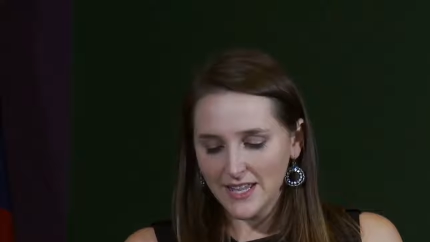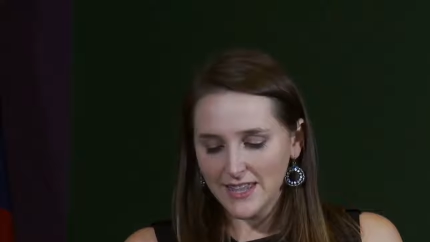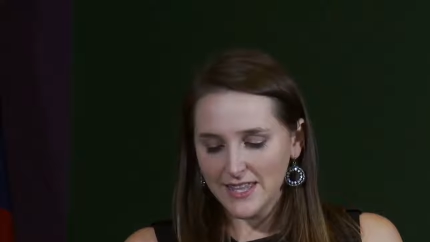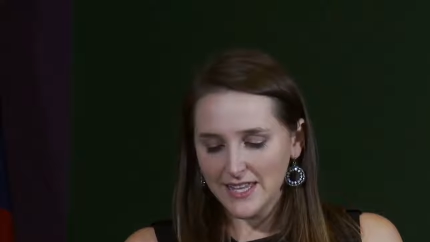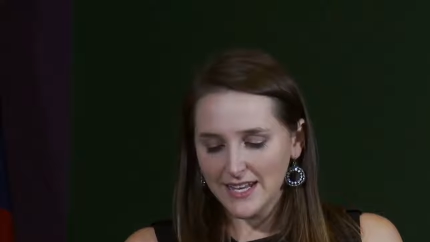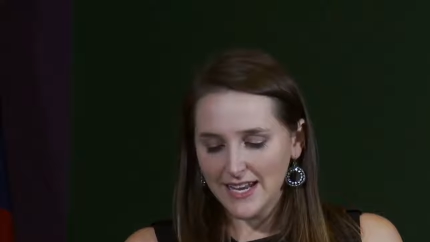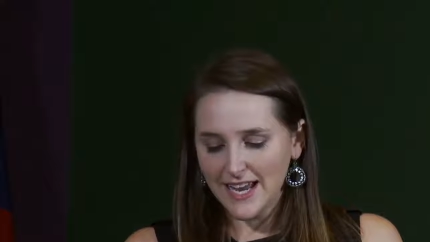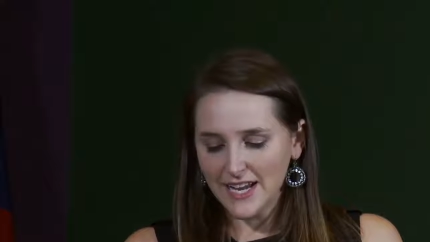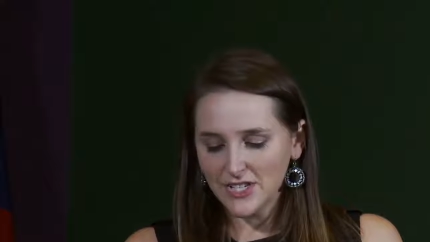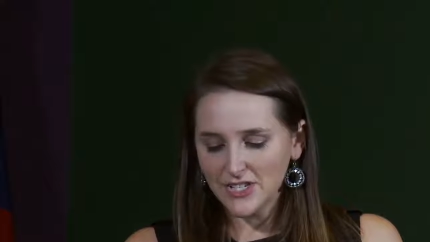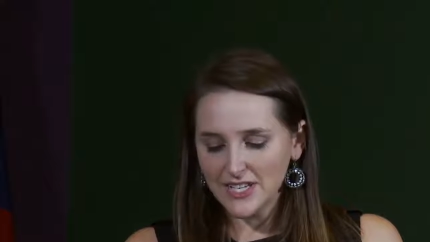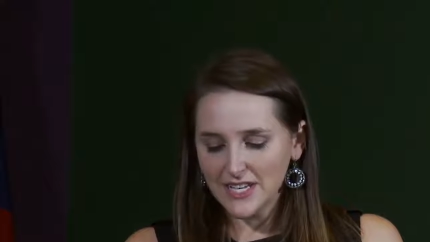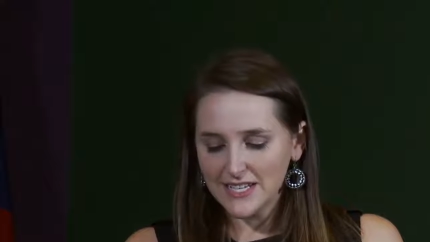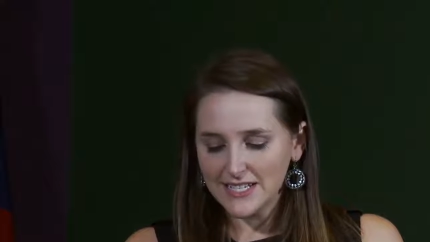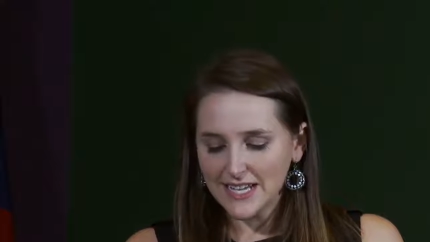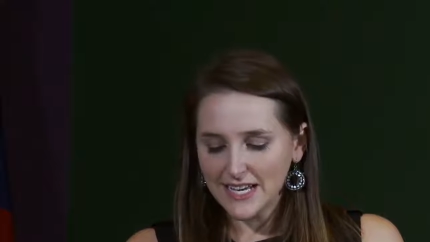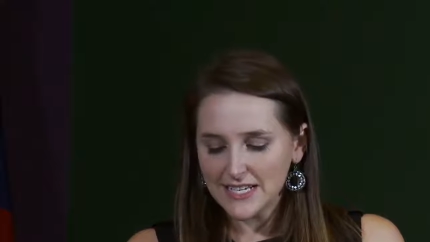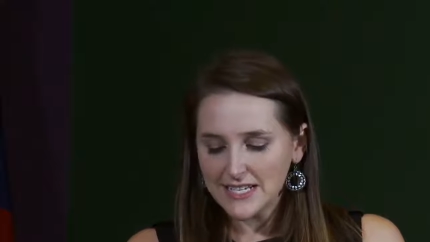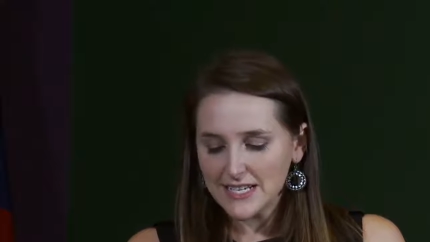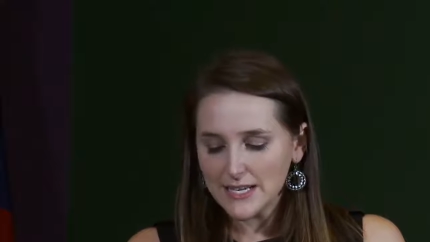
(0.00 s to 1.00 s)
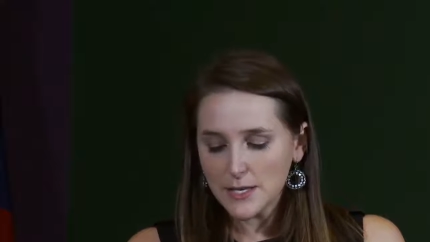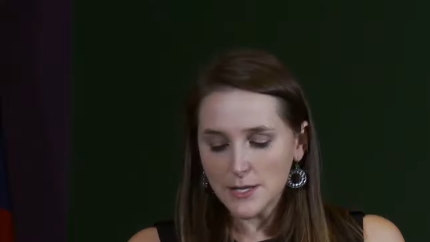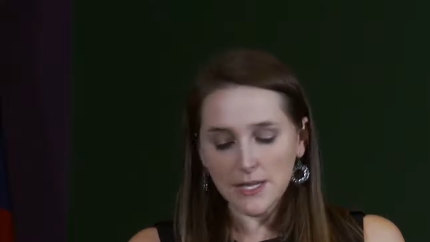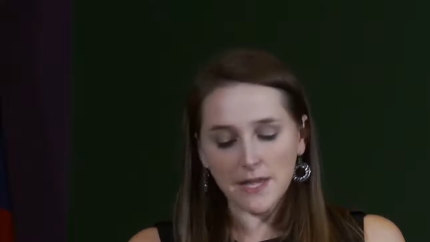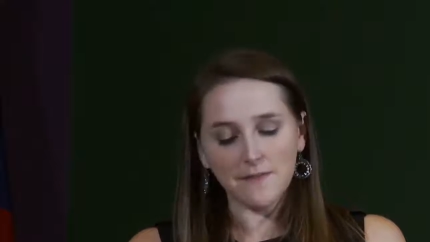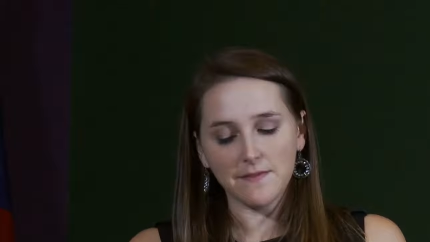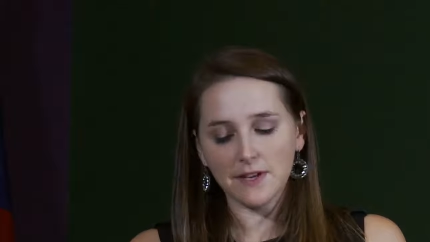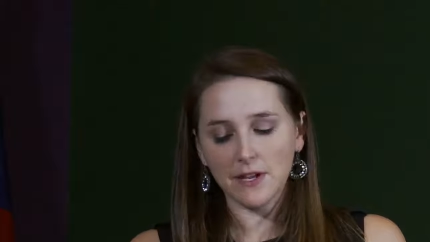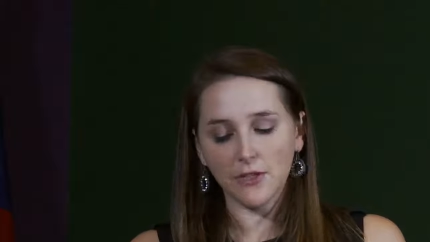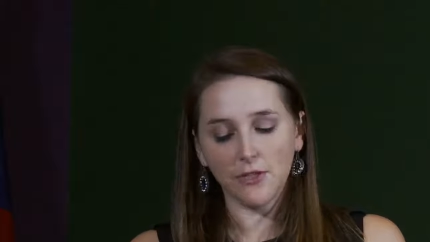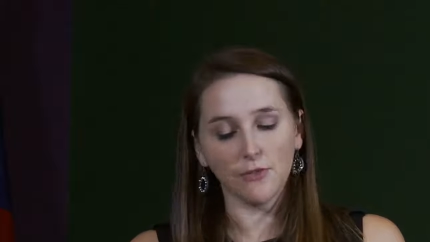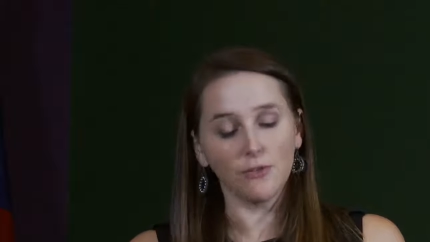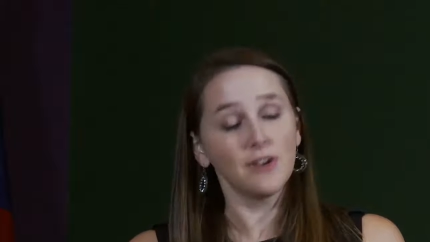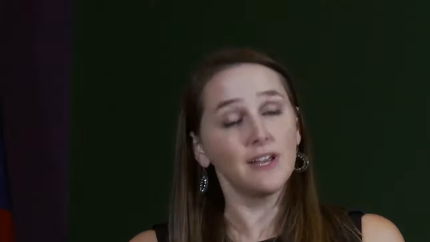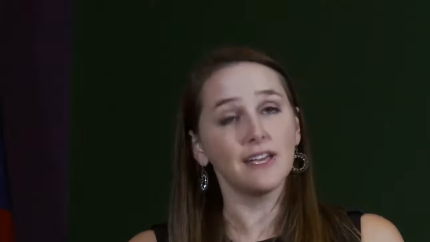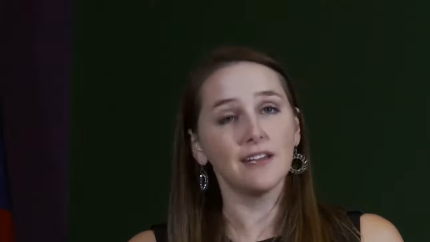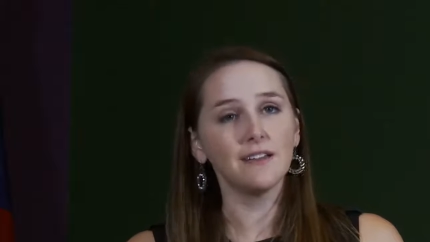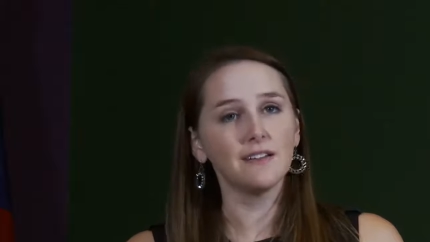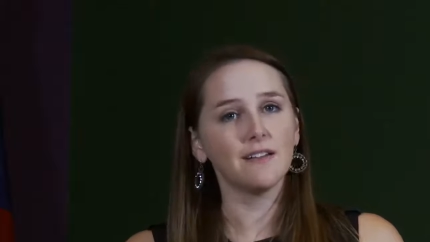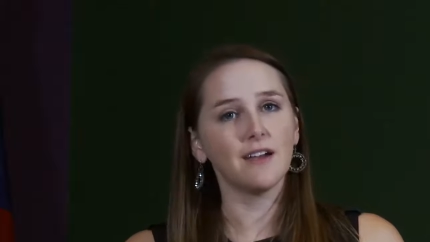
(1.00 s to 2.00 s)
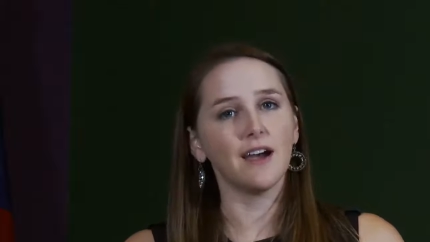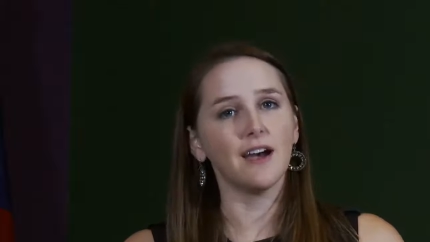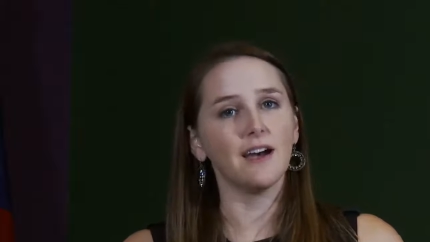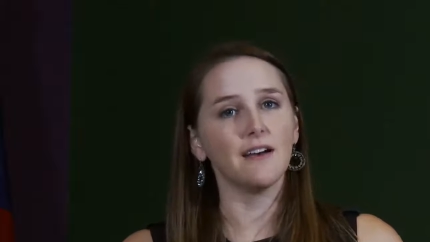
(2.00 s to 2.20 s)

then actually in 1973,